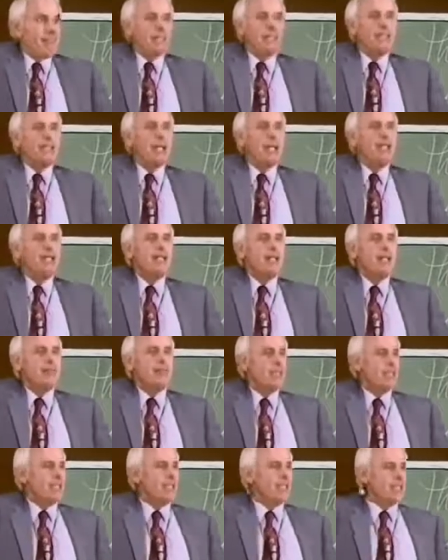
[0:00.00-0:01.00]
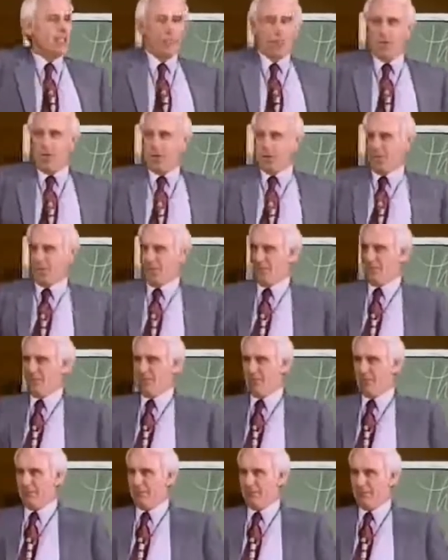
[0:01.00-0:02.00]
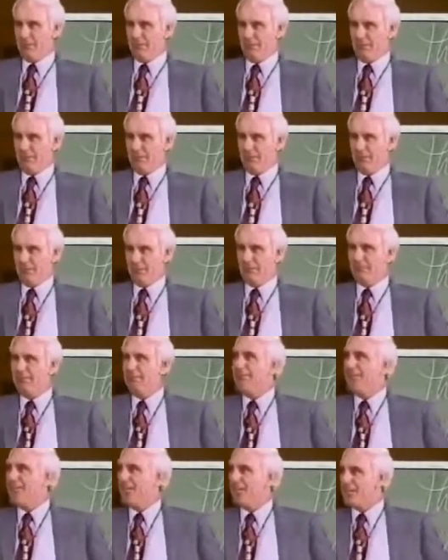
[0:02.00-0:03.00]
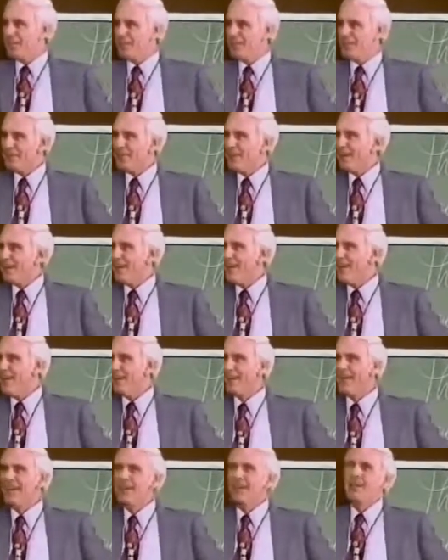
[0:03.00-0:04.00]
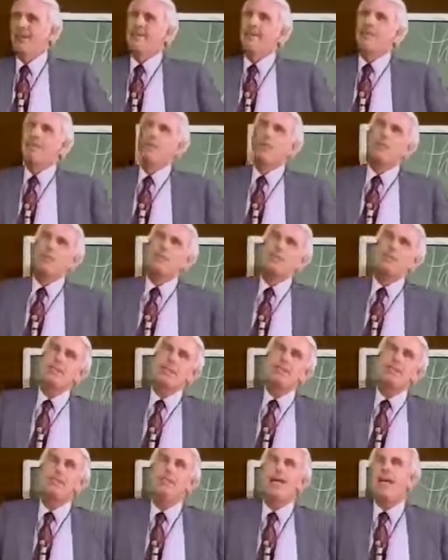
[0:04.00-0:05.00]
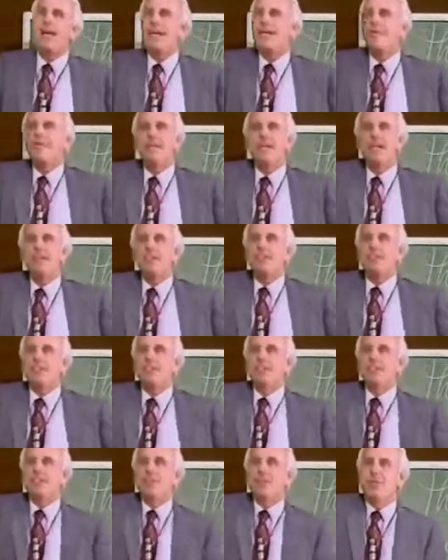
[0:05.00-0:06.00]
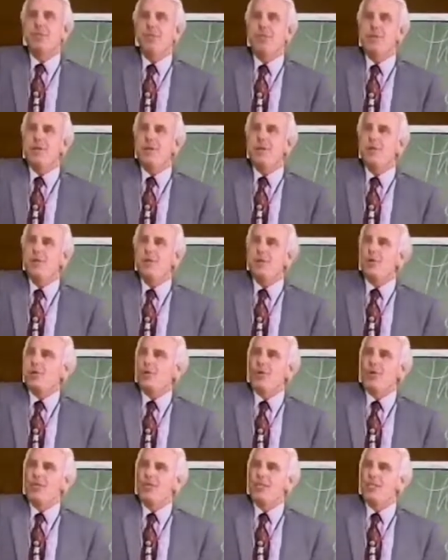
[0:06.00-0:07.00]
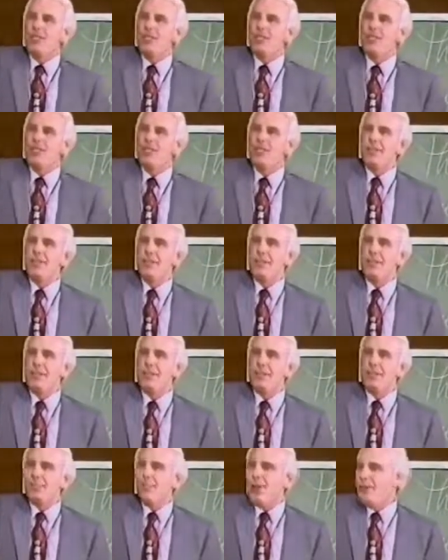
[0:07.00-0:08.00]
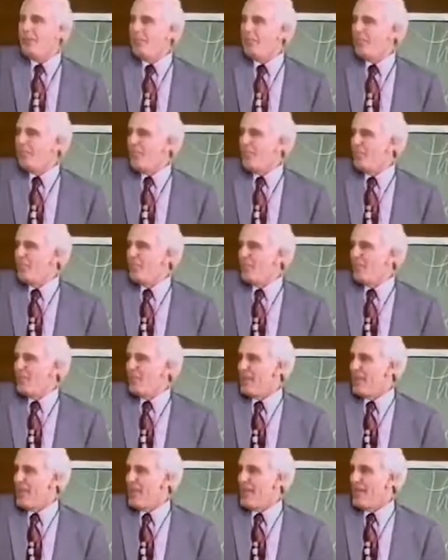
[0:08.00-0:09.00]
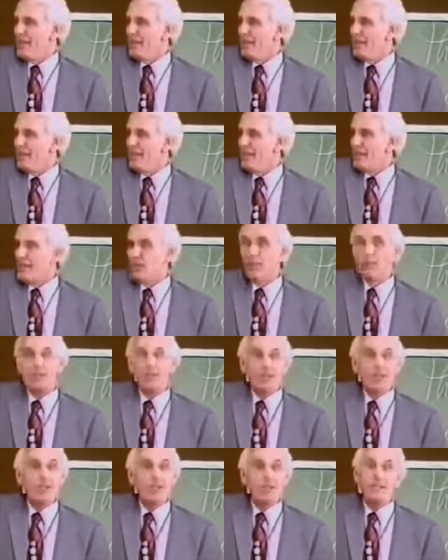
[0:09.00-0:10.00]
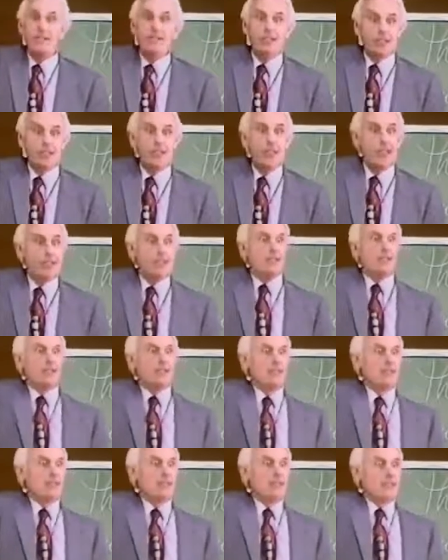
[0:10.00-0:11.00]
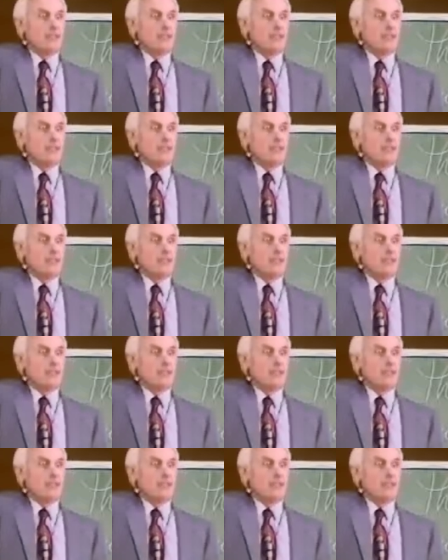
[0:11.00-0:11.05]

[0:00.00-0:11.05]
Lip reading: The tide comes in and then what? It goes out. For 6,500 years that we know of, recorded history, and probably long before that. So it is not going to change.